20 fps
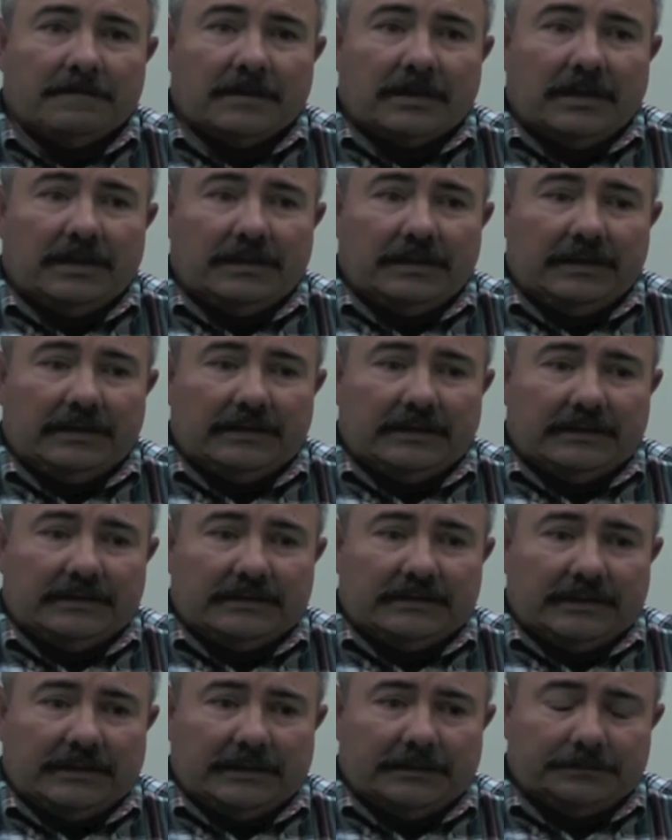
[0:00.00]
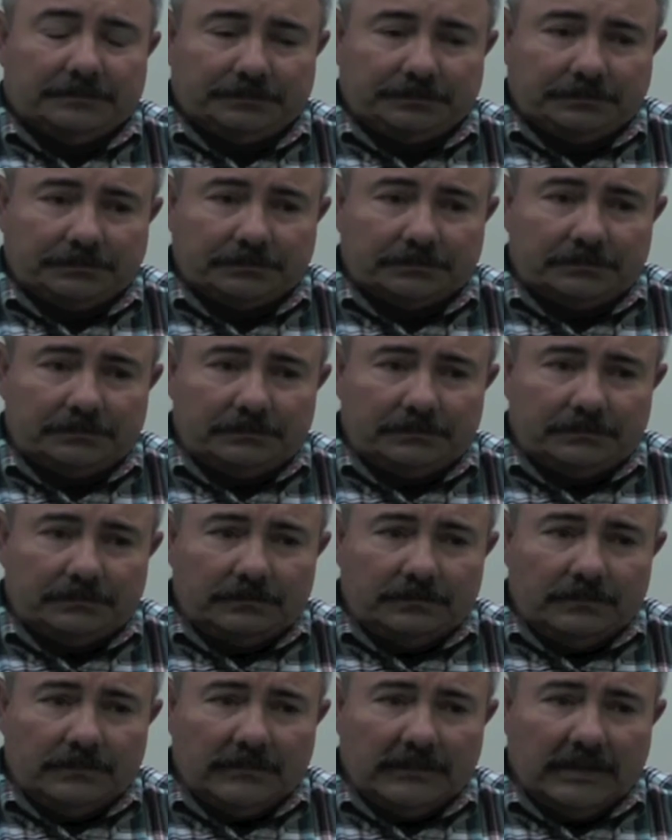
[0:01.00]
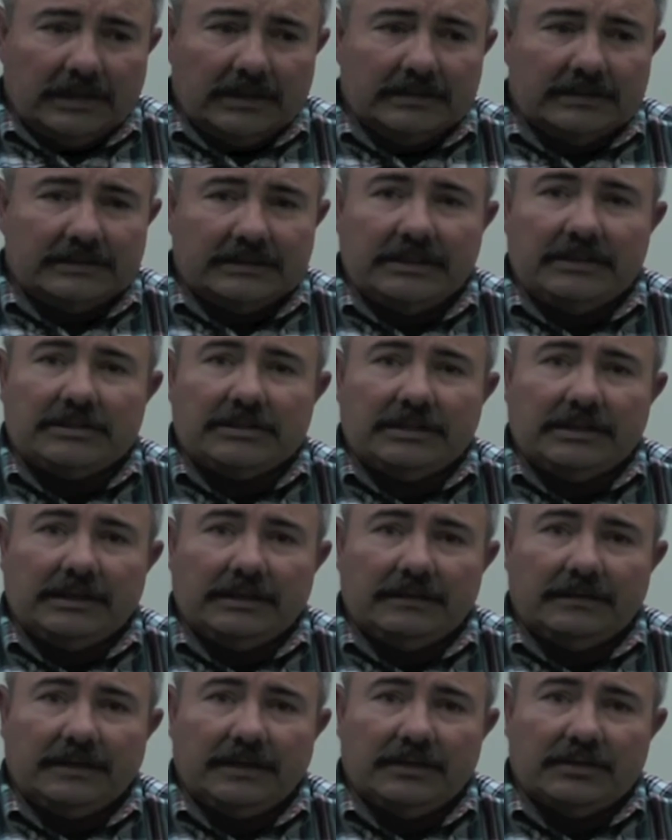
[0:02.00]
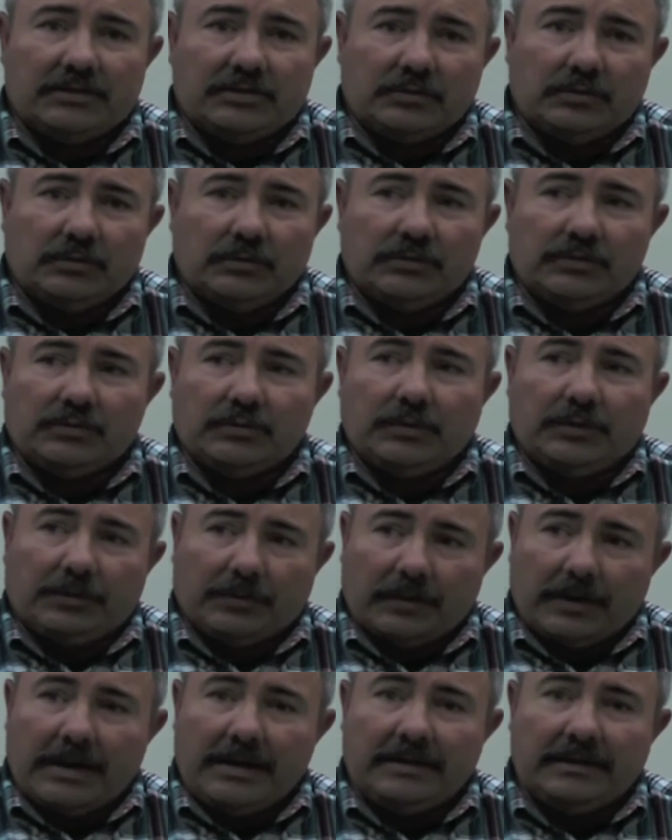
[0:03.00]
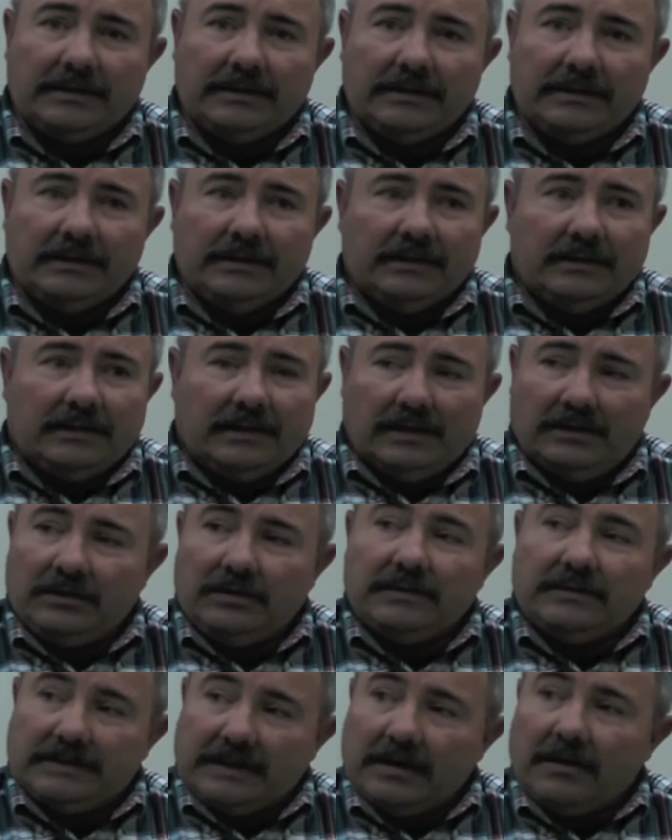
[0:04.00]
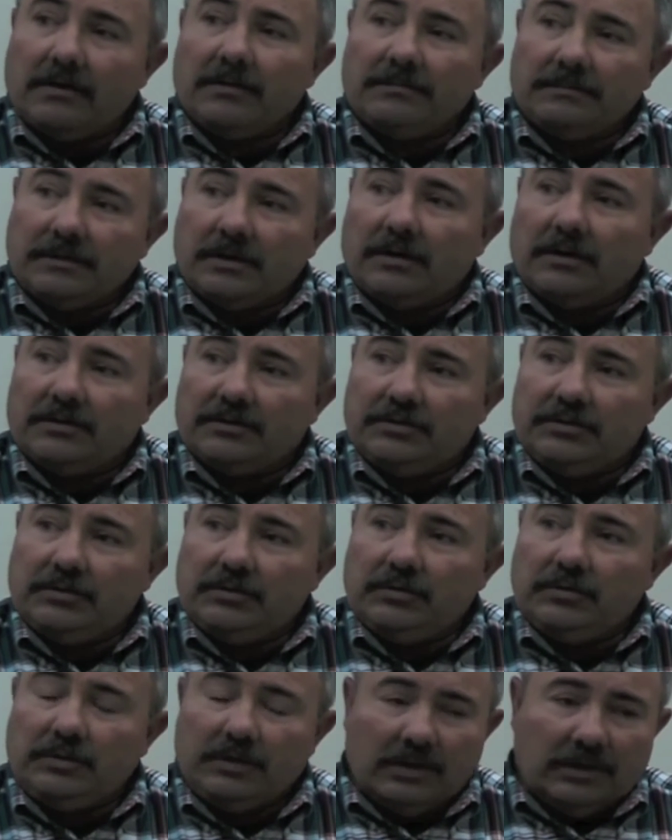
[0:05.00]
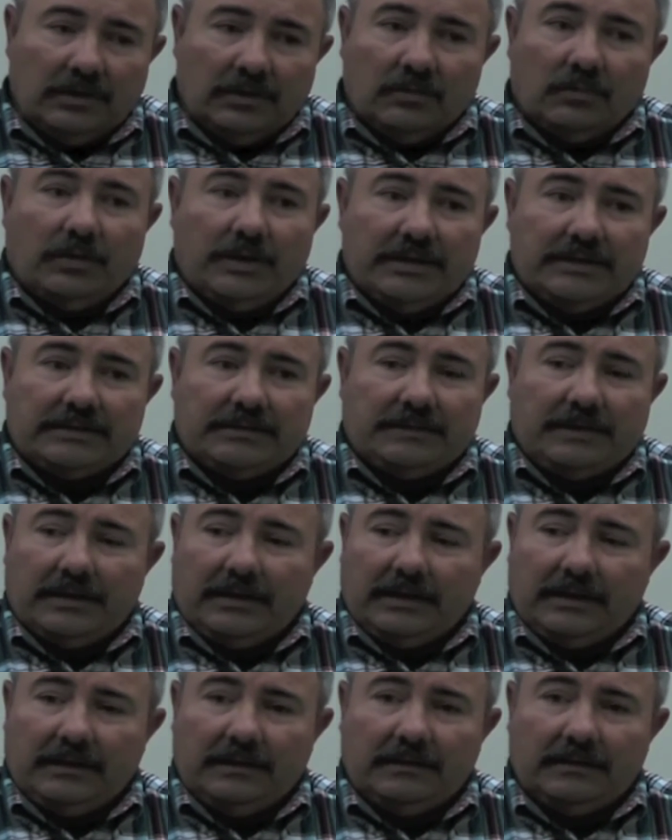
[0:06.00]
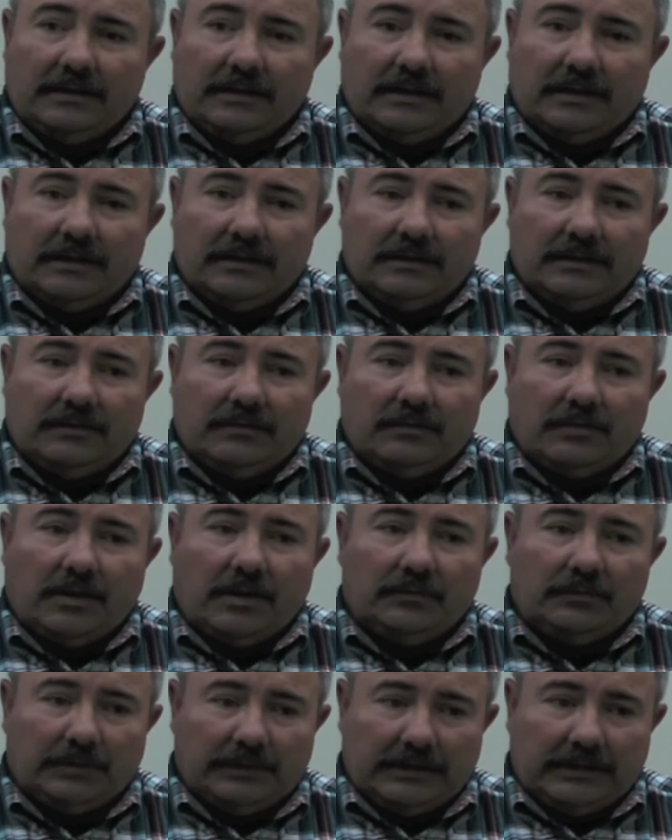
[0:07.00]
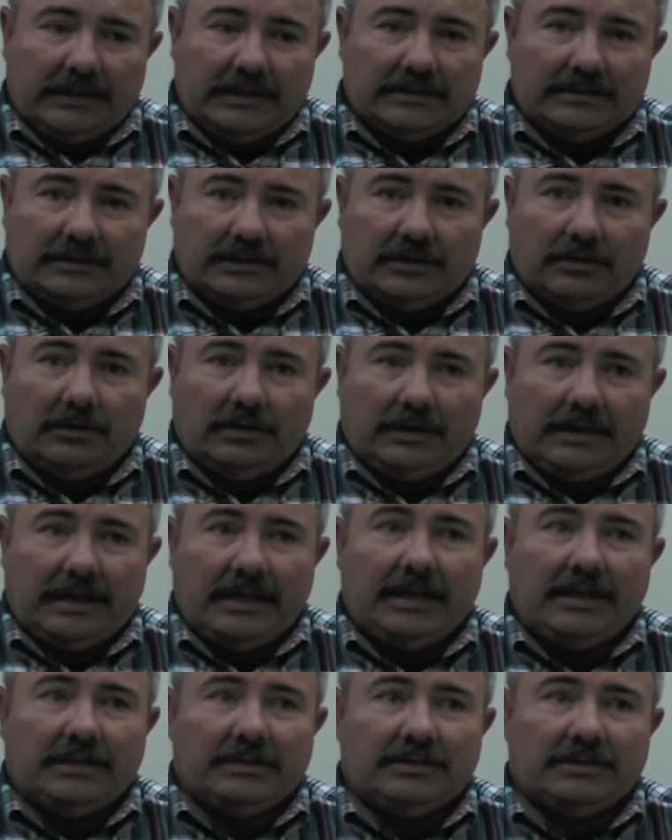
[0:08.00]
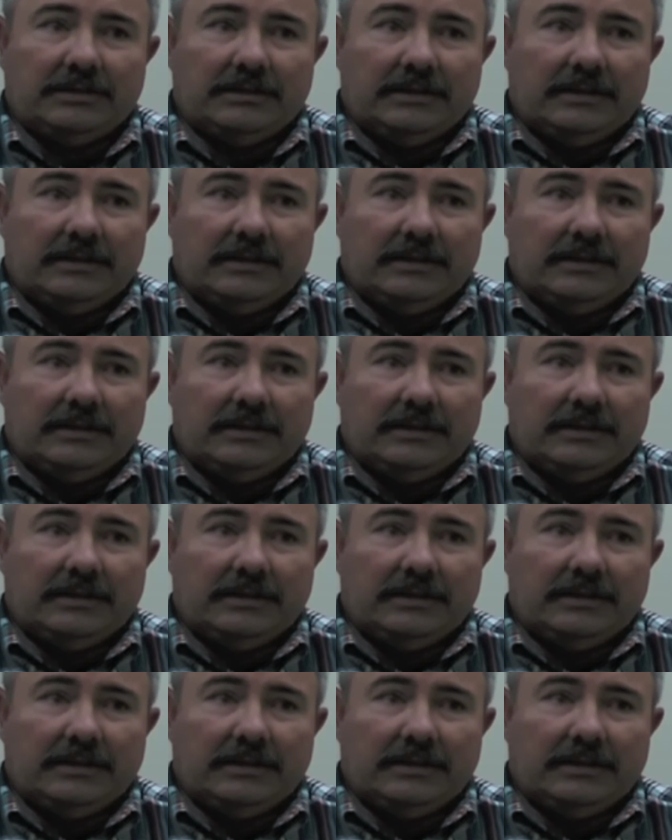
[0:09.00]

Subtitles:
I think that teaching in the schools with GREAT and DARE are 2 ways of getting involved with the kids at an early age.